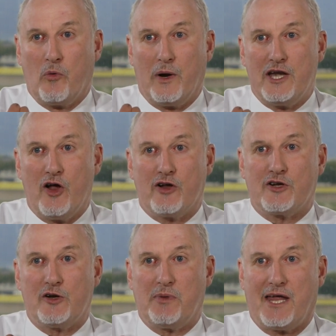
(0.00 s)
we're not
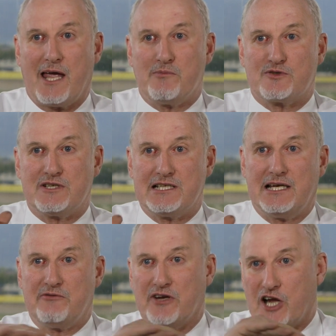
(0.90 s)
going to be able to
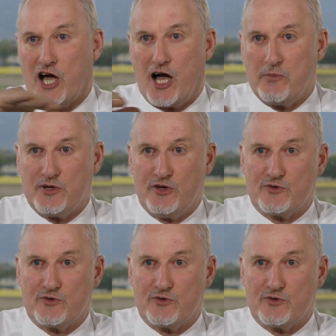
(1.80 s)
deliver carbon